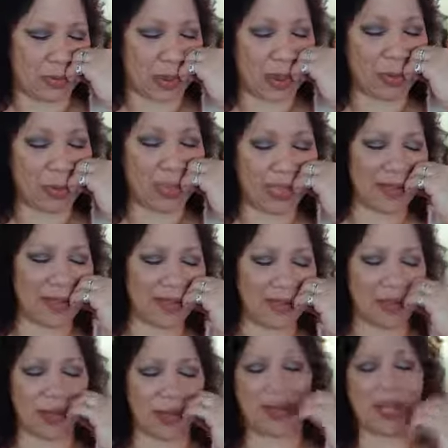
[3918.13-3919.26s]
So I will
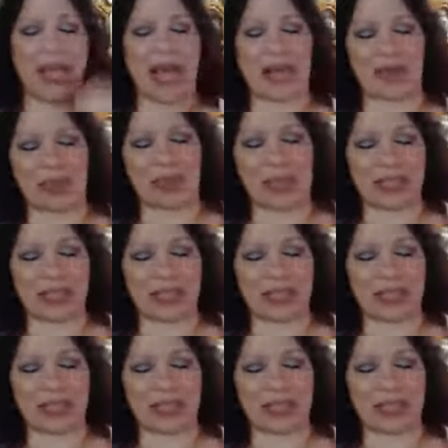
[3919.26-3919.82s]
leave you with that.